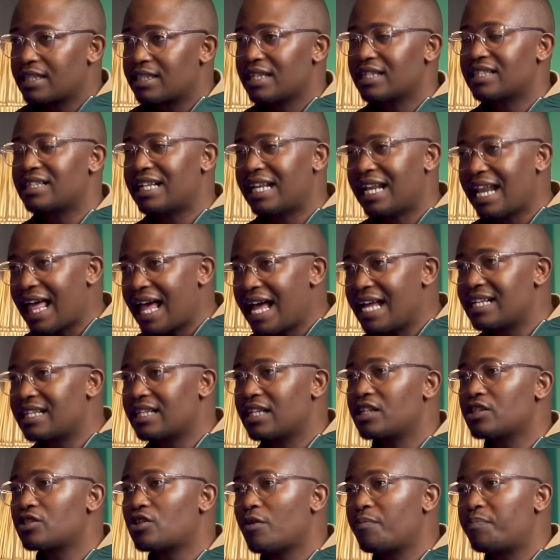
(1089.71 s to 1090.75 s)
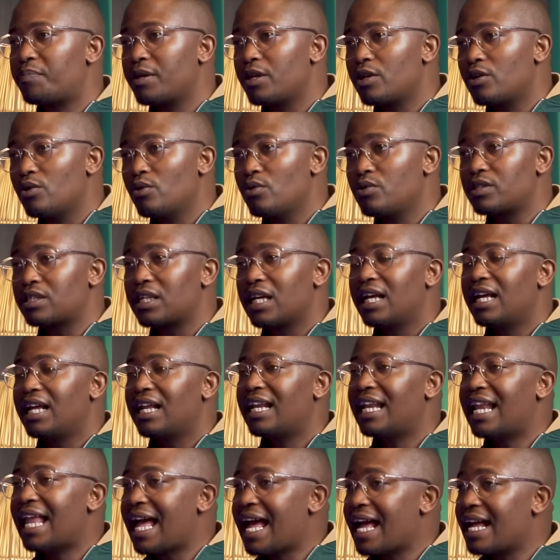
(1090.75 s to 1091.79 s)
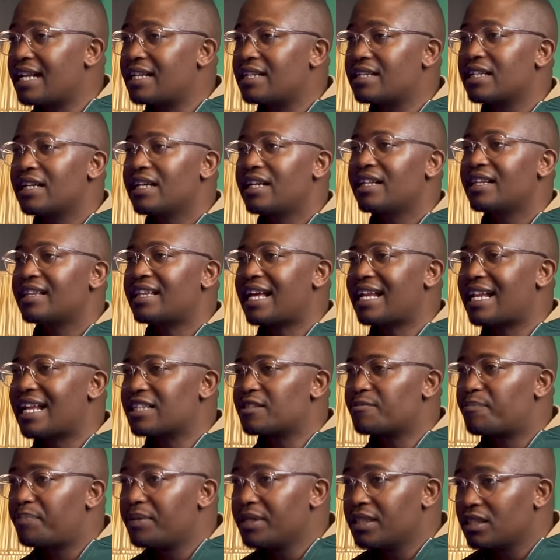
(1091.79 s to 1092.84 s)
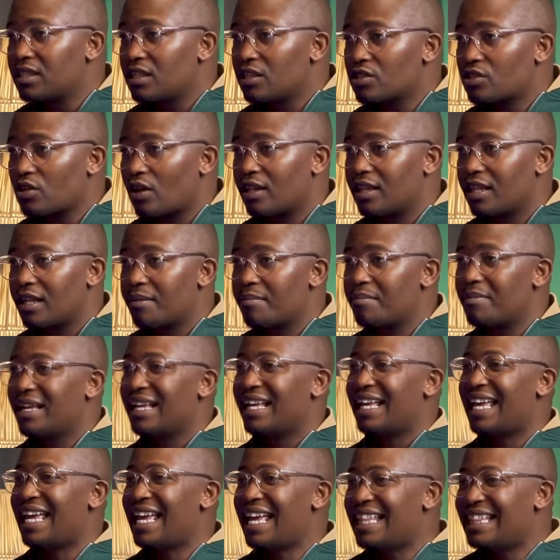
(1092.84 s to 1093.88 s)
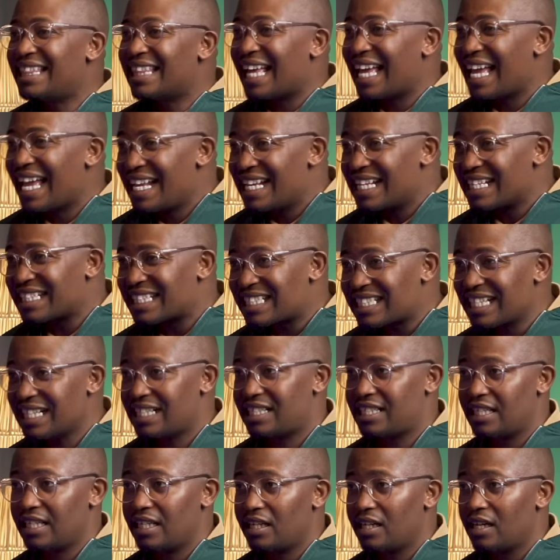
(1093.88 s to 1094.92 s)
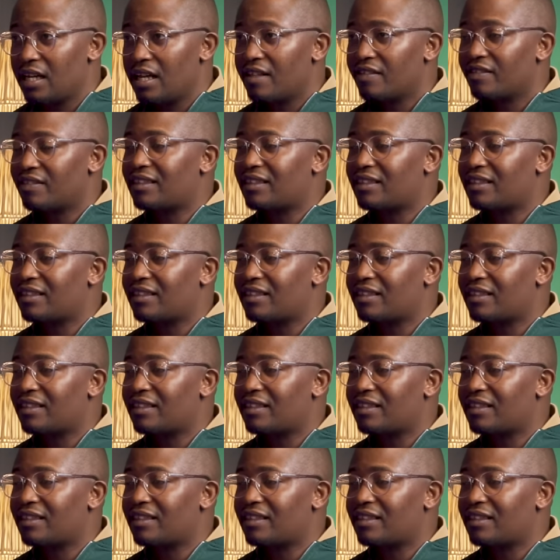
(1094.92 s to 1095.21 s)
There's land that is not being used, land that has buildings on them in the inner city